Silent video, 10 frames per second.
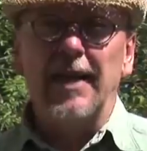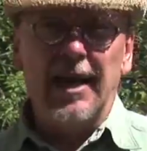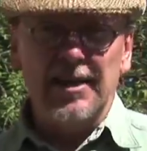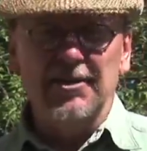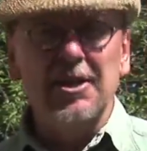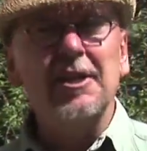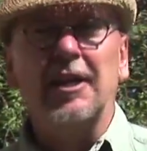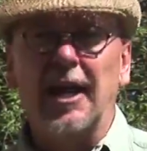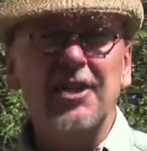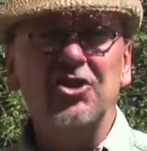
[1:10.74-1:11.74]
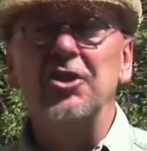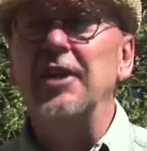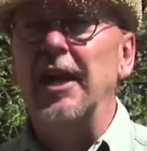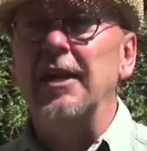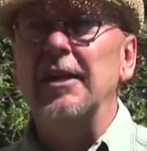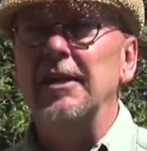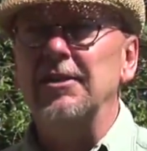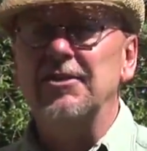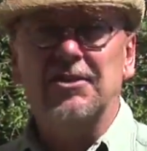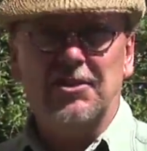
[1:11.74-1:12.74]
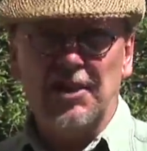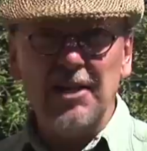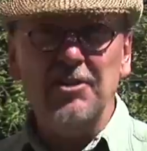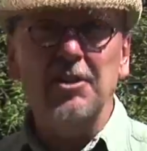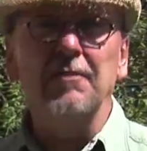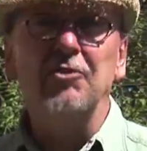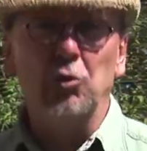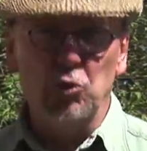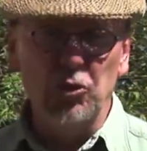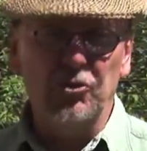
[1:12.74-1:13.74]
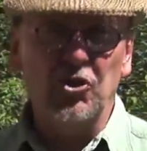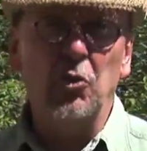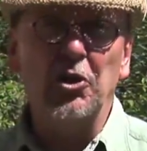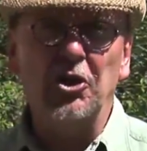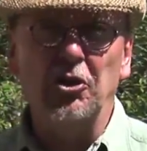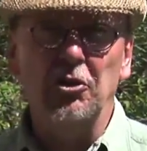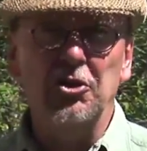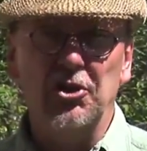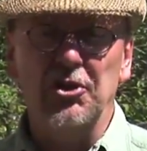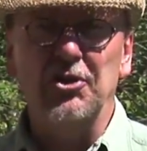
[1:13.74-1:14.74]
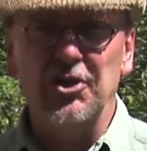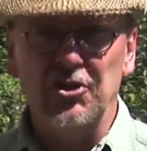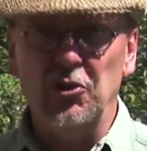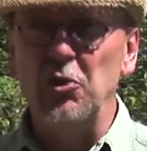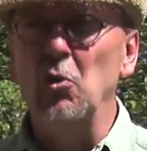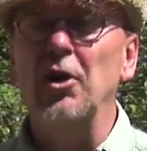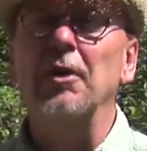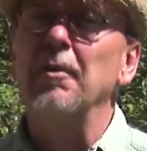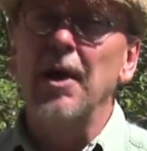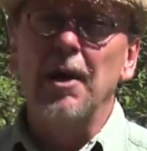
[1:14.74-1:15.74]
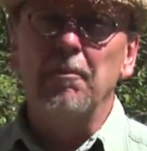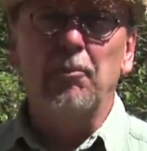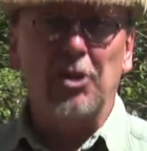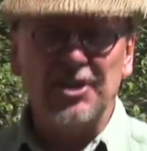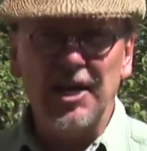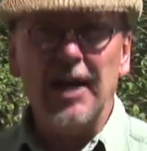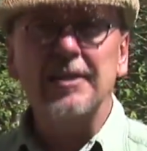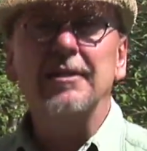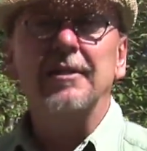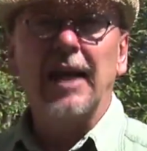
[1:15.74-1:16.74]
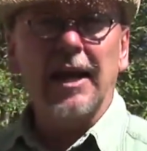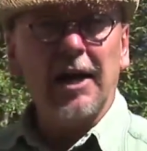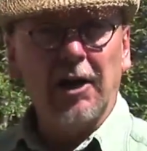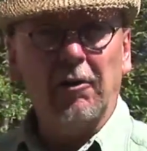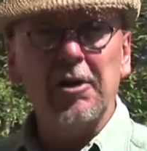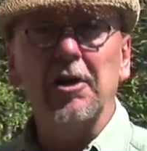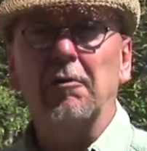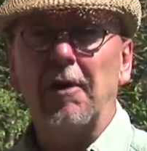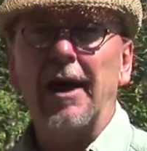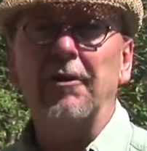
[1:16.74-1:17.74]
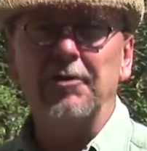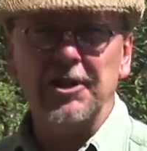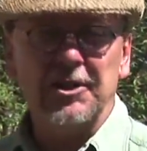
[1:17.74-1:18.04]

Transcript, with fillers: that is an indication that it's sensitive to root zone incursions. And so you want to protect that area around